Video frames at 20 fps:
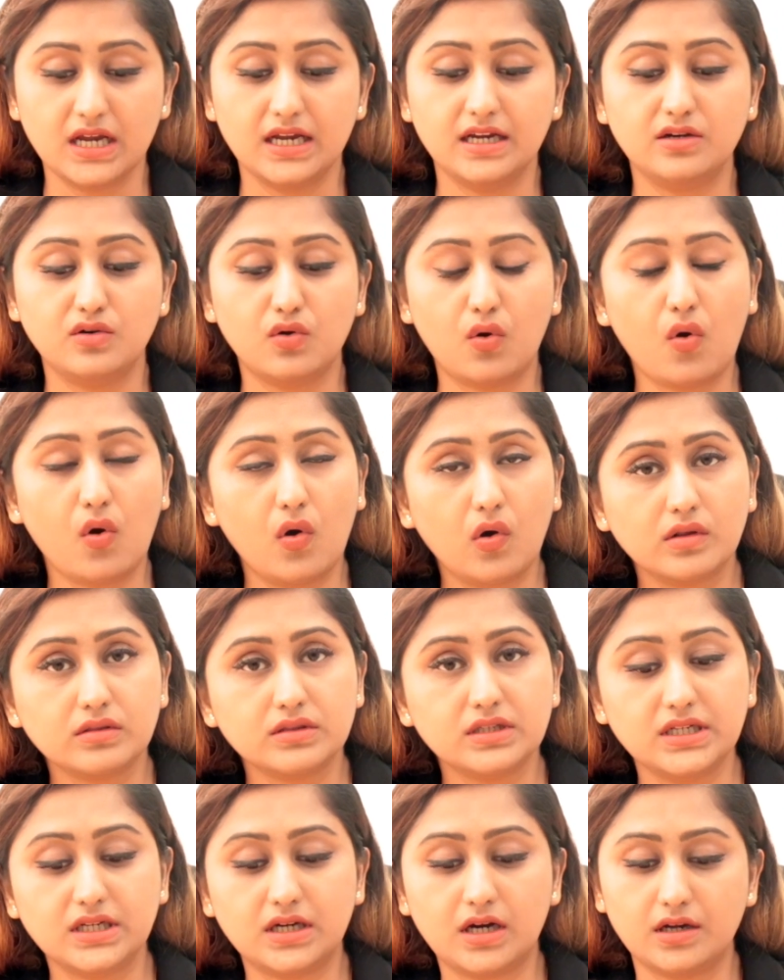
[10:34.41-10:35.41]
in all
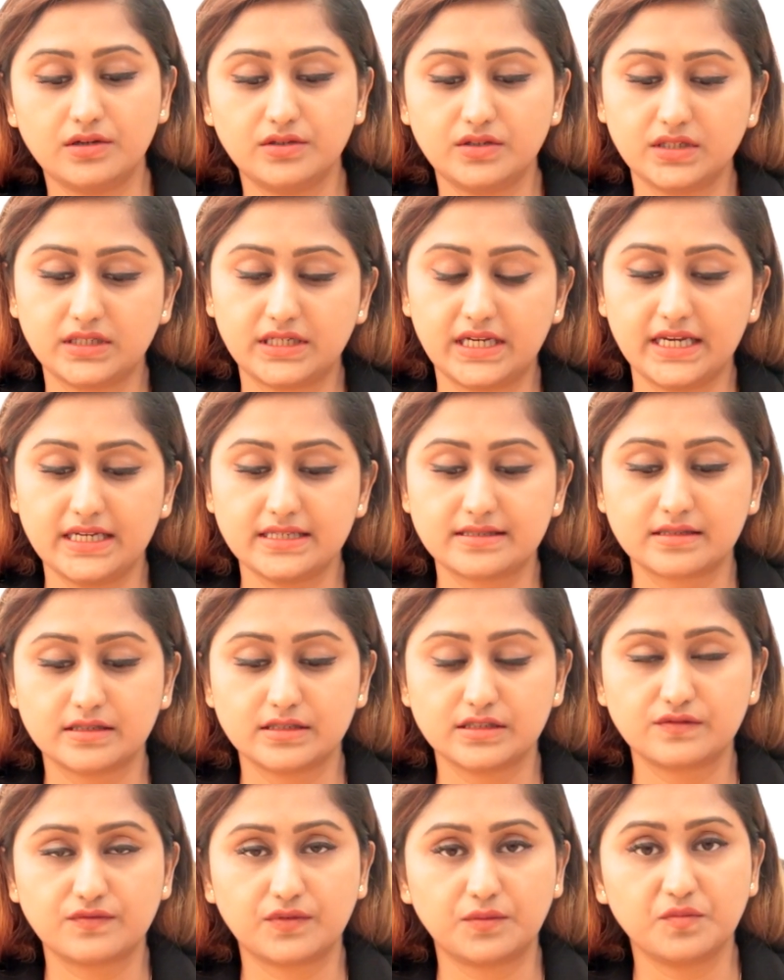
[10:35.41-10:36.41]
the 100
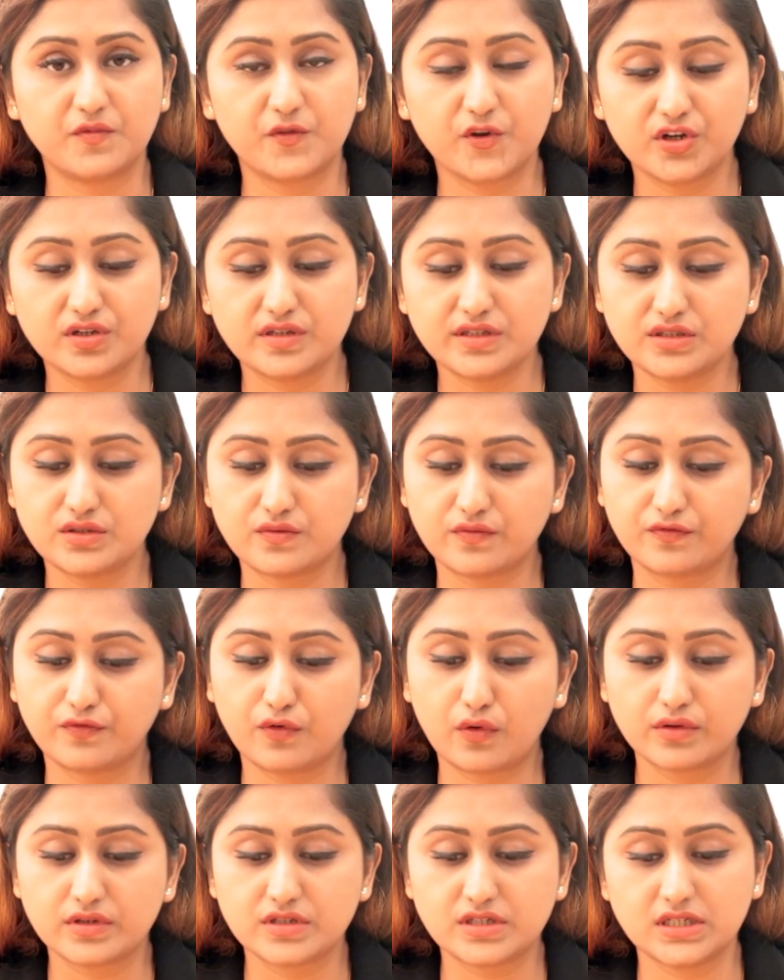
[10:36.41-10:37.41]
cases from 30 to
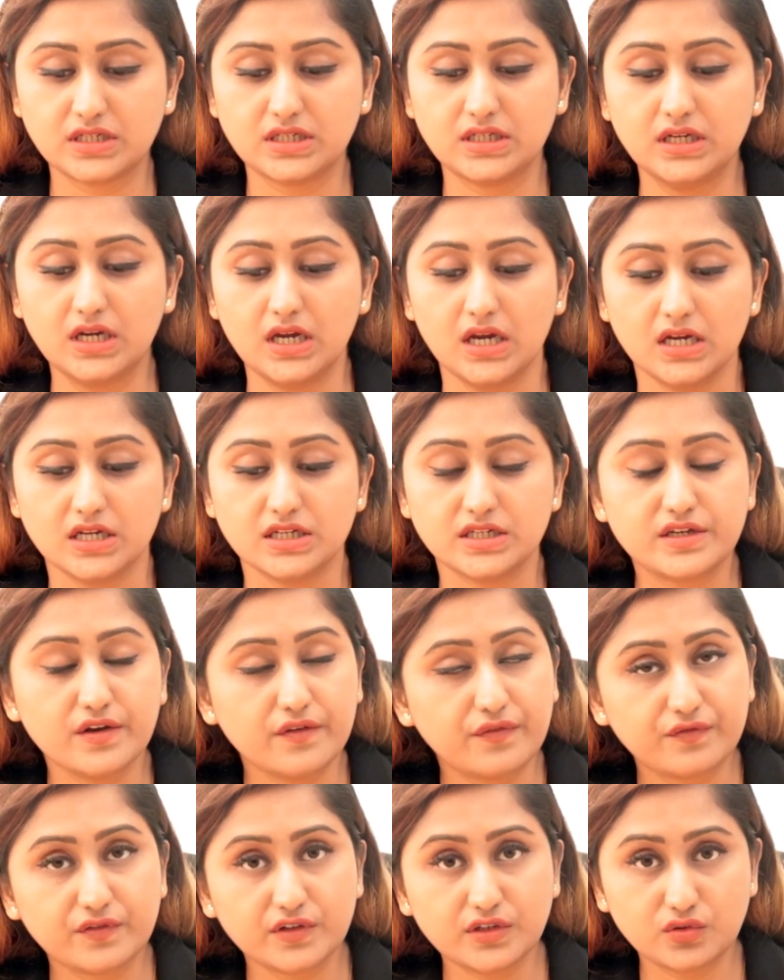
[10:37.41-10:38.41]
40
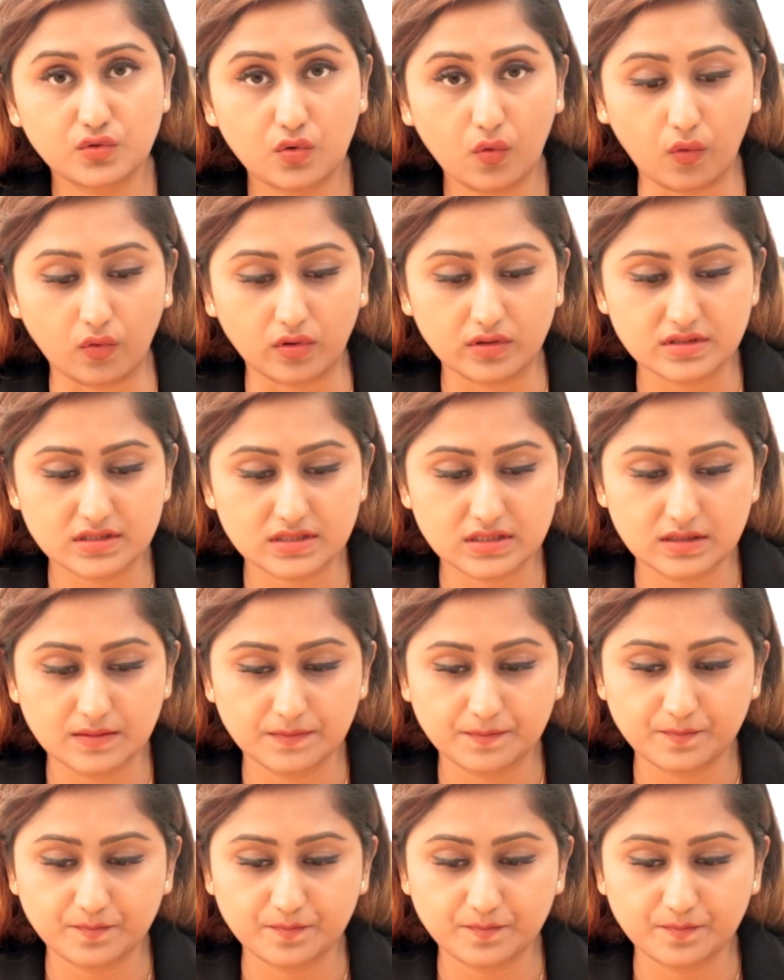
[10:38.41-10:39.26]
different courts.